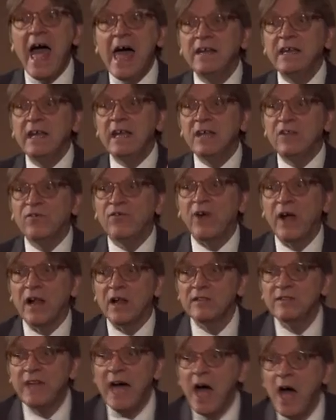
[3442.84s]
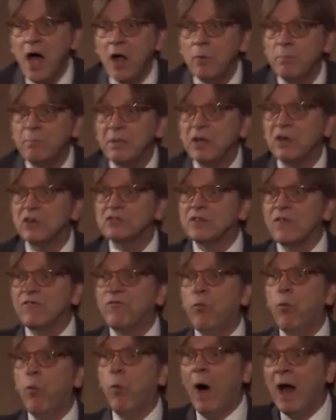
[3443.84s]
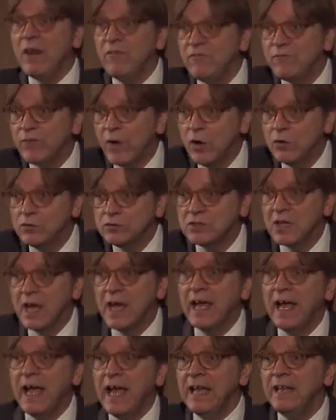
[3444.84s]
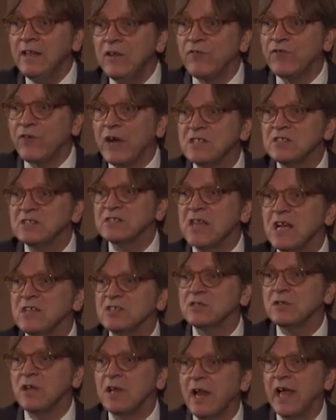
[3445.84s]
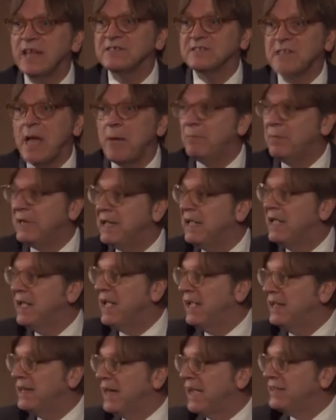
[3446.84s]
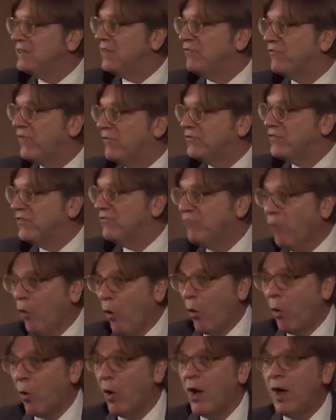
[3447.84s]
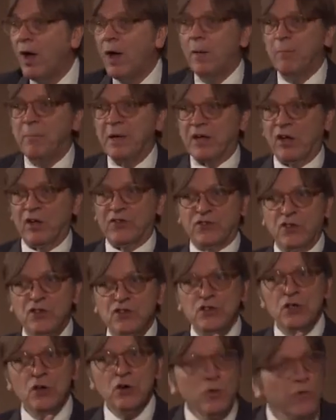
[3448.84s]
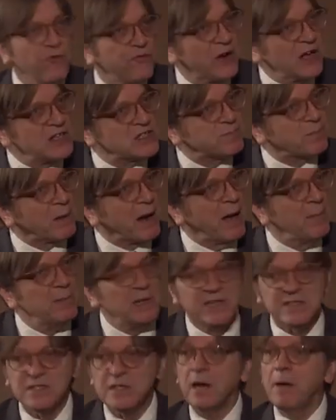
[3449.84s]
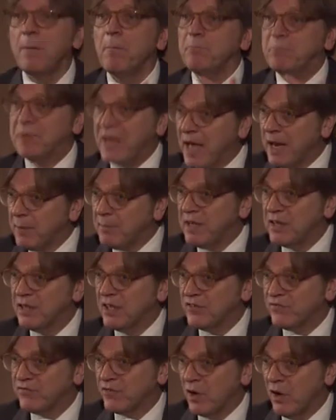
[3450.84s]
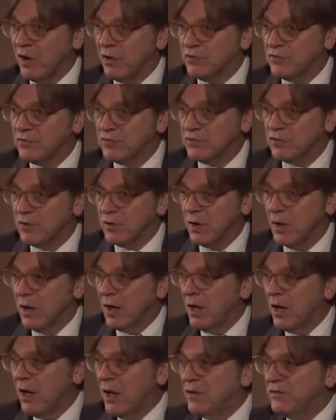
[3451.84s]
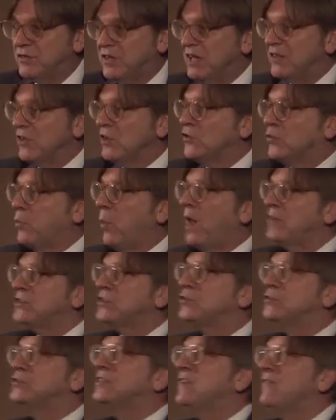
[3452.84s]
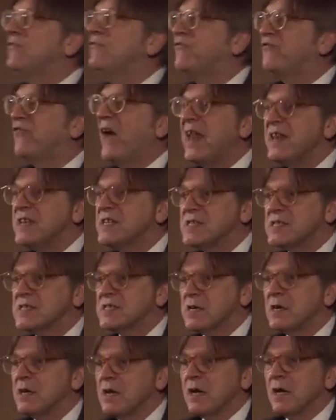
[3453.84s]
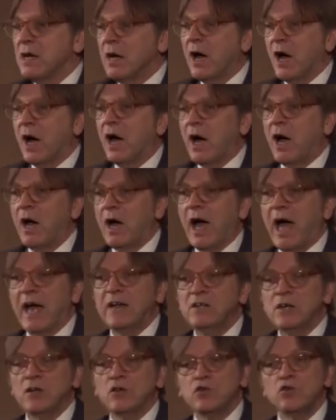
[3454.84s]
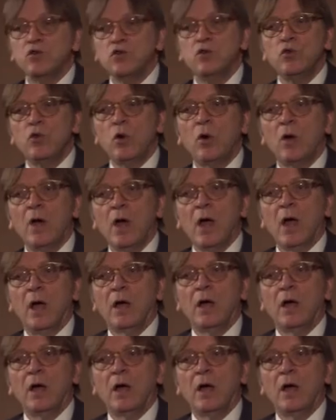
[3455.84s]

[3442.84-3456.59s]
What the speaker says: and it fell down because of one vote in the French National Assembly in 1954. Because the new French Prime Minister, Pierre Mendès France, didn't want to defend and to